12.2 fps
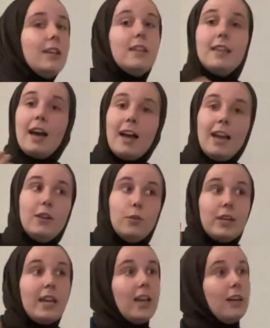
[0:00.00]
That, and you
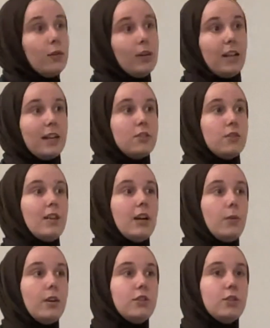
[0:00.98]
can't answer that
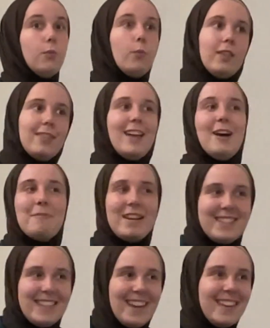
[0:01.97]
question with that
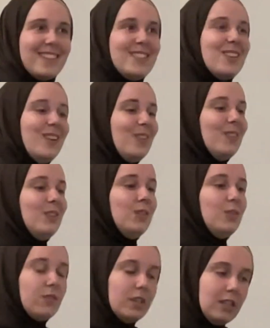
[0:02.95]
mindset. So
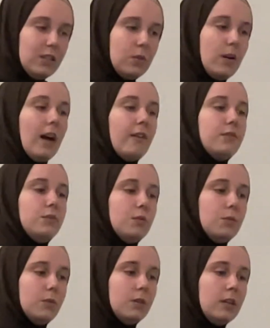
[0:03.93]
you really do have
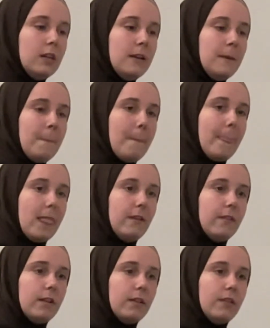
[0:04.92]
to
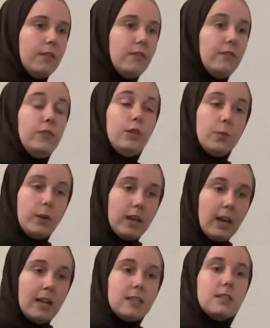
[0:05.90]
view it
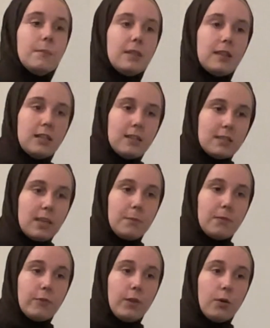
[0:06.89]
as something that does ebb
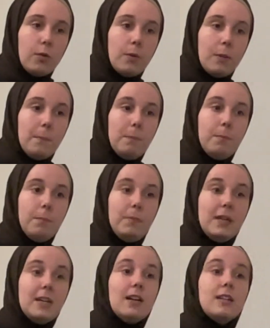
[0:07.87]
and flow,
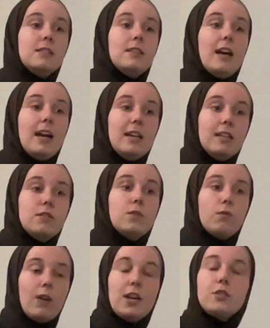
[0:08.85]
because that is the
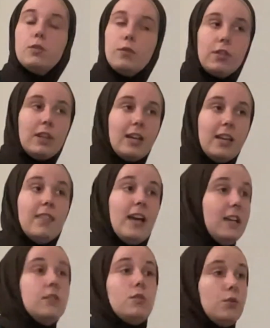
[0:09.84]
rational thing and that
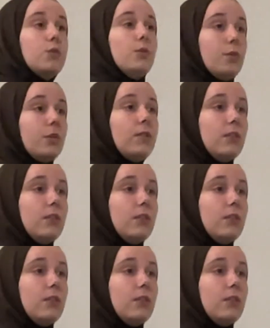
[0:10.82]
is the truth.